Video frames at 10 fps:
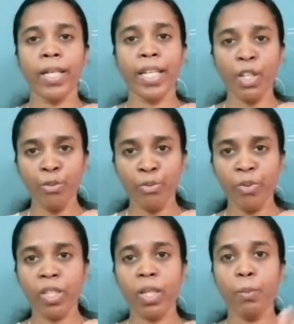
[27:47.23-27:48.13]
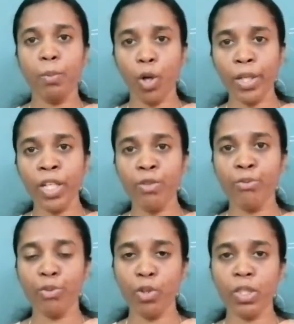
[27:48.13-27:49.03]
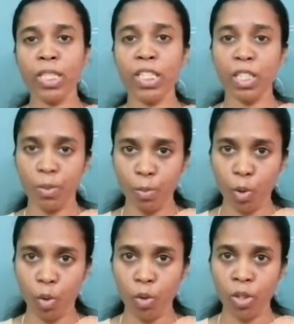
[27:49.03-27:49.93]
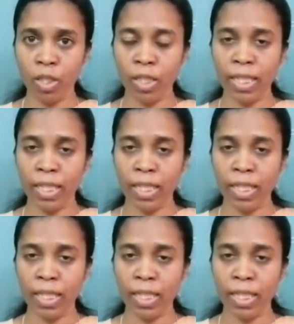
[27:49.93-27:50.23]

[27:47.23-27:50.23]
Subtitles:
If the buoyant force is more